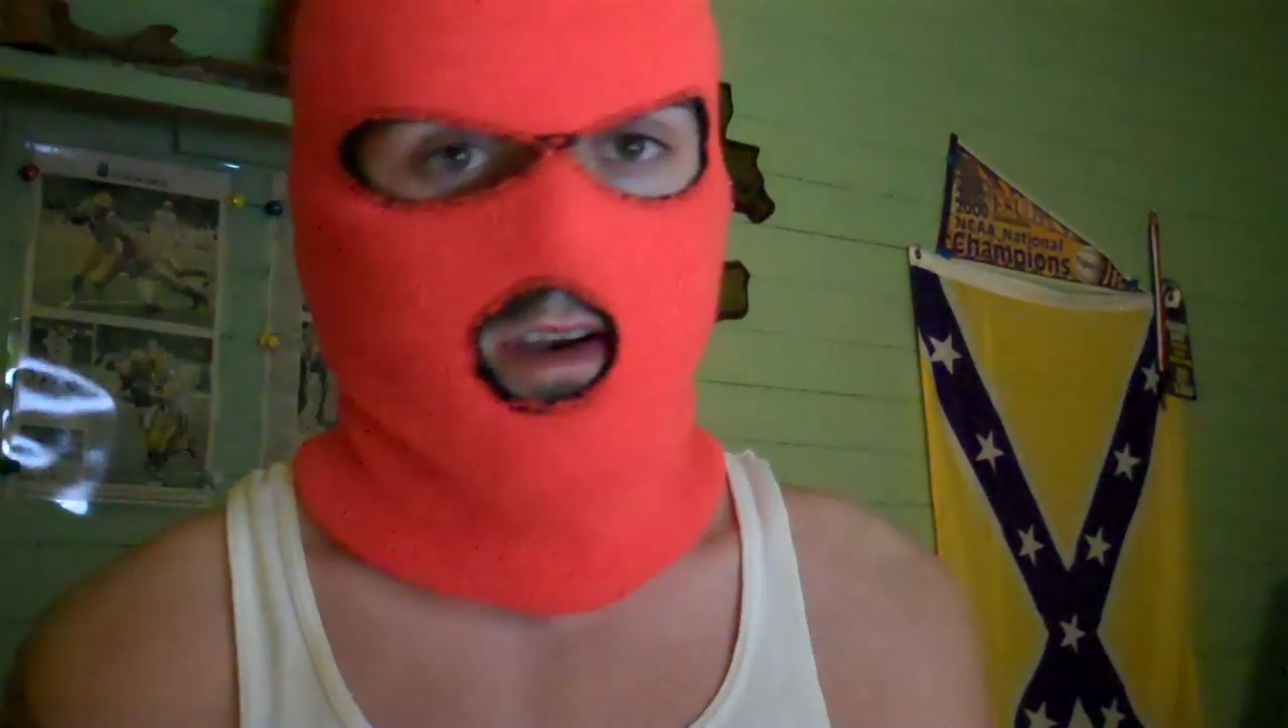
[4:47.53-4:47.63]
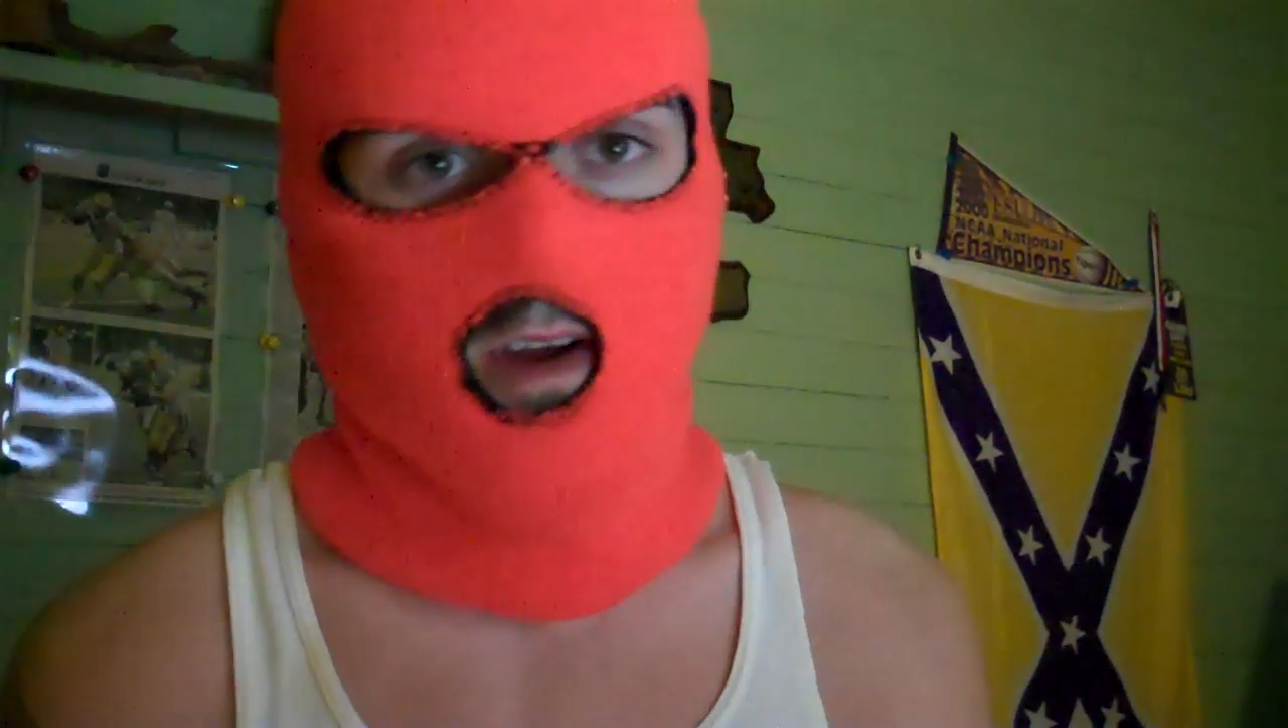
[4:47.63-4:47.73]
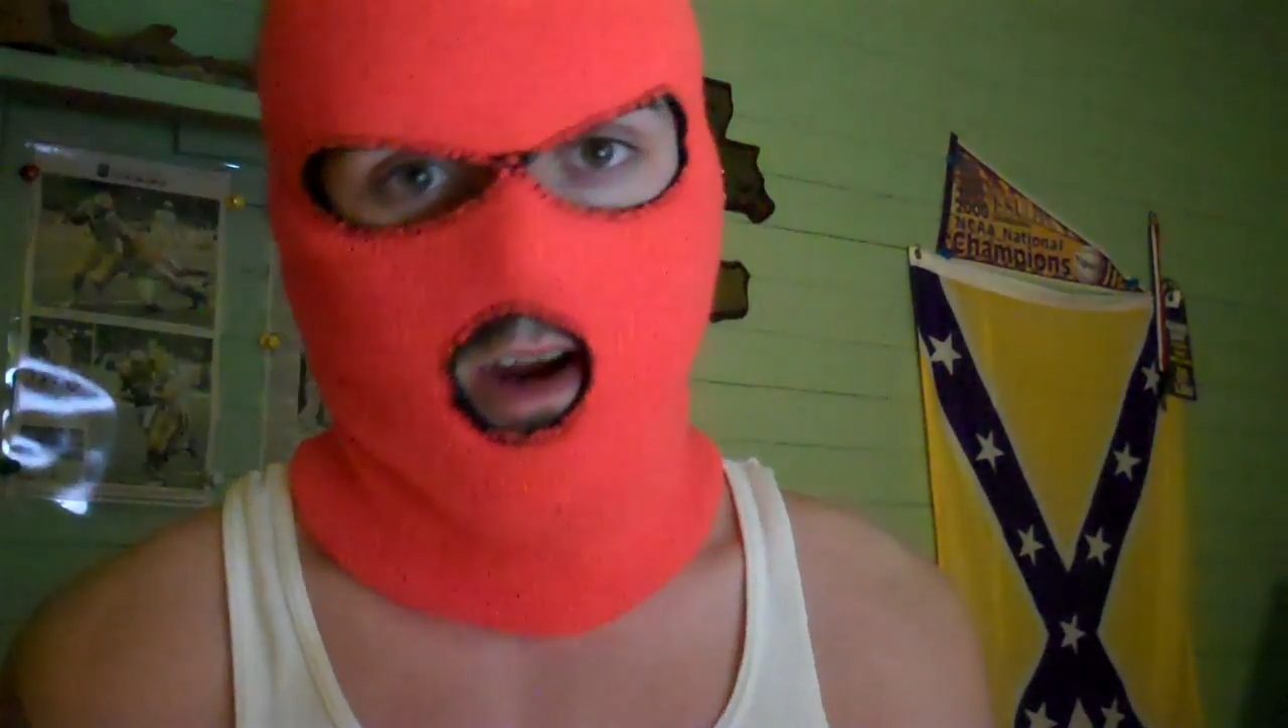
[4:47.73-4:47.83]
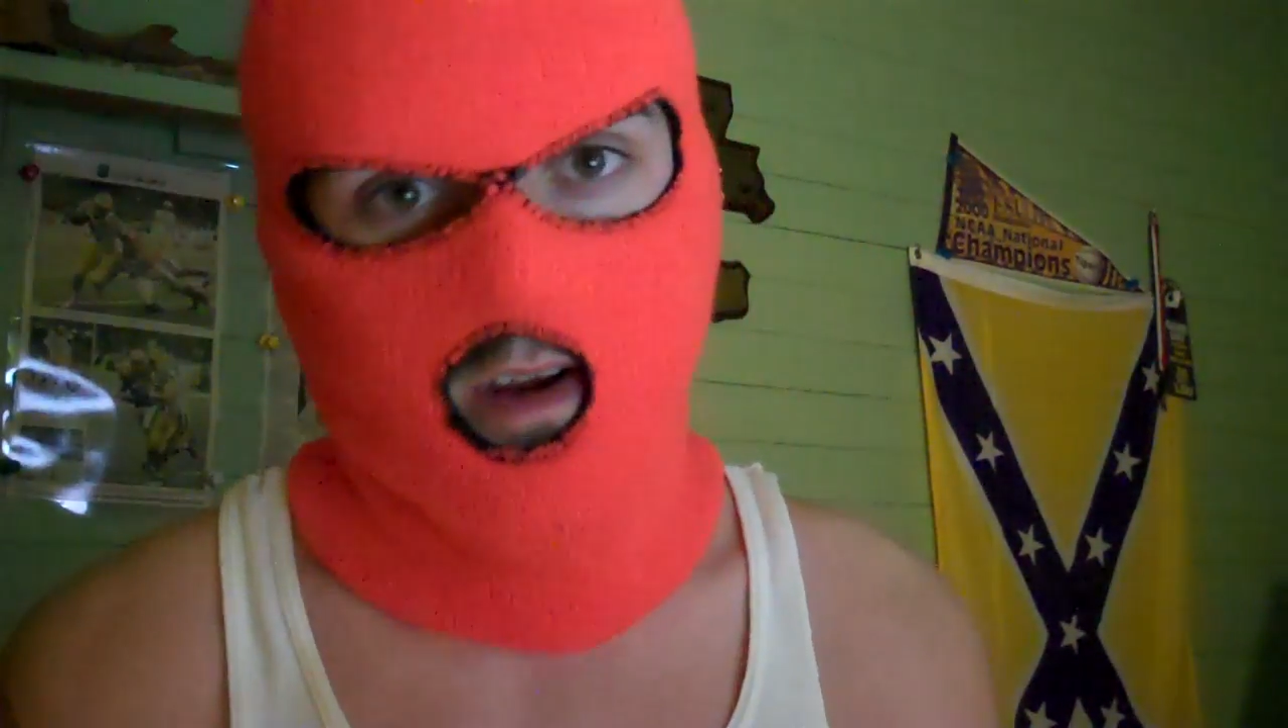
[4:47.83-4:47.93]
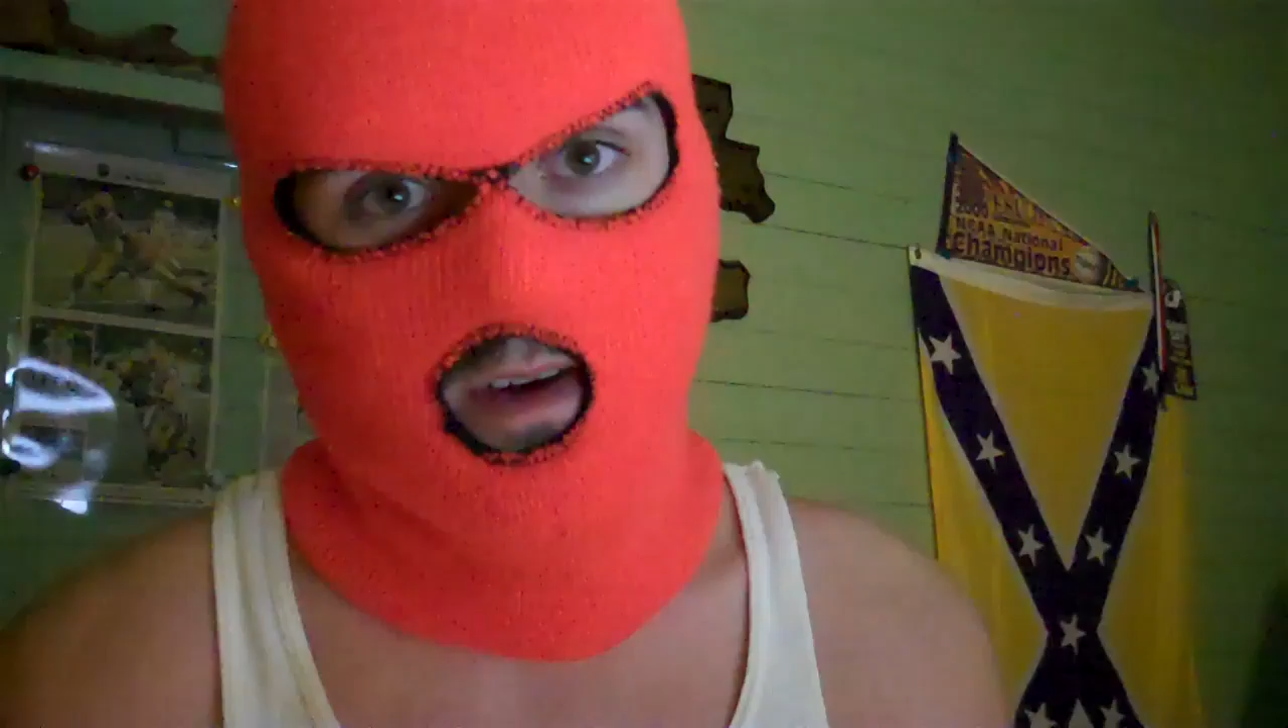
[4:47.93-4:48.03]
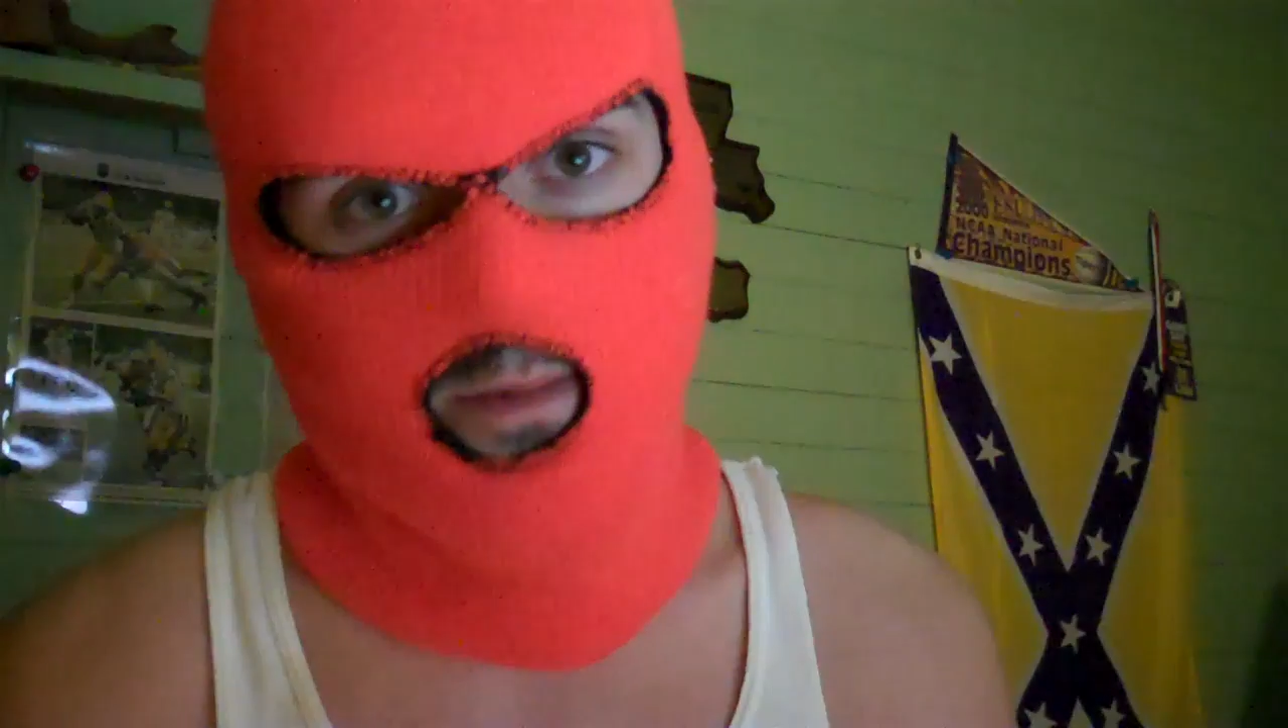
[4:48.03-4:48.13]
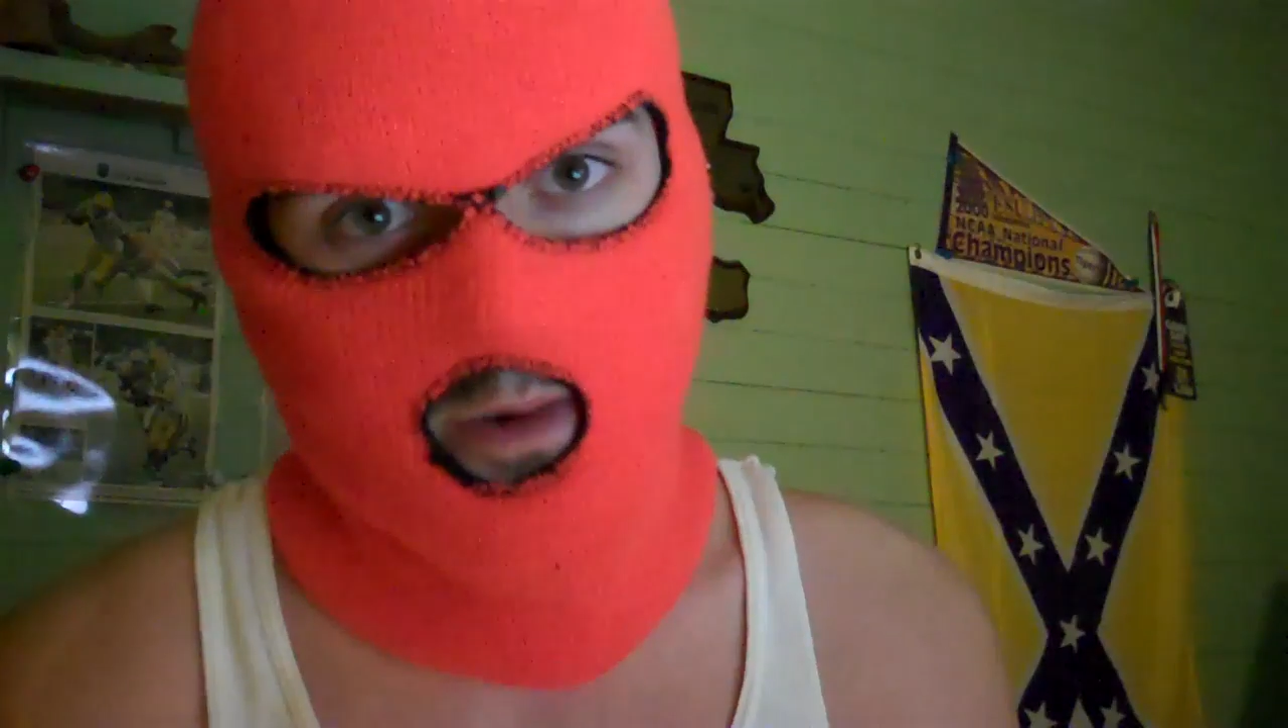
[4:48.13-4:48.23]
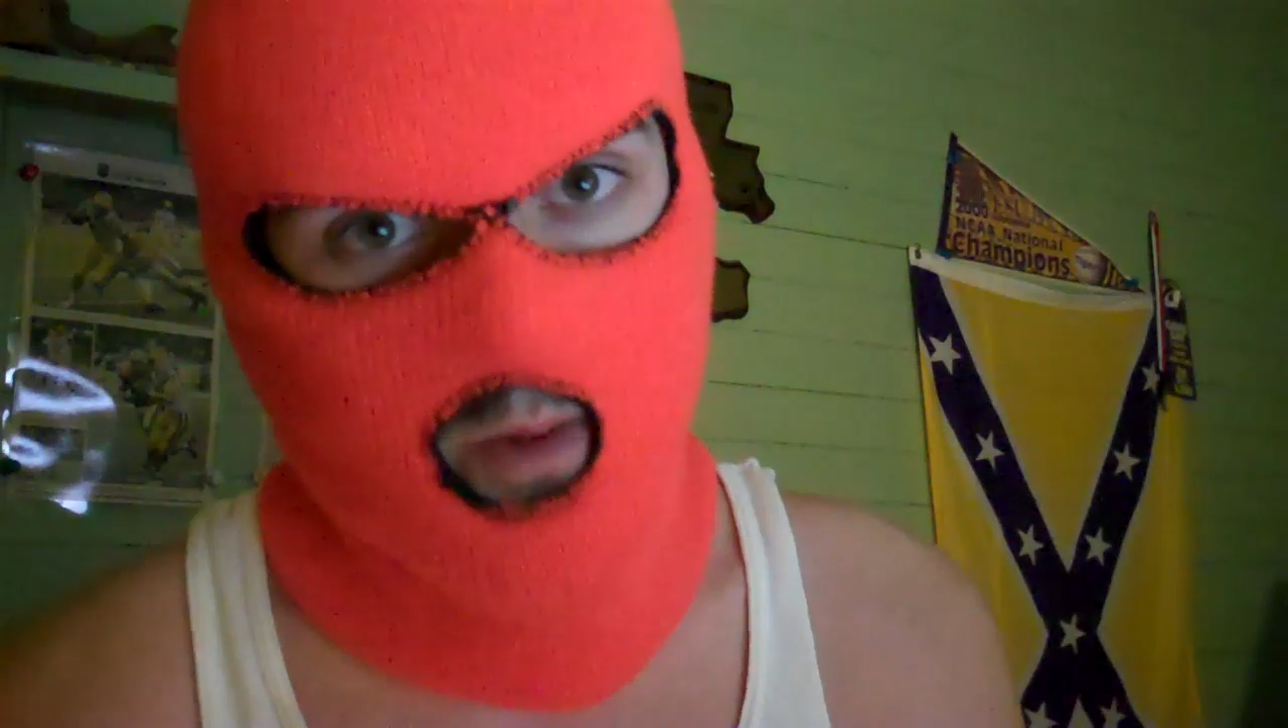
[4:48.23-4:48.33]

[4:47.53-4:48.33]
not every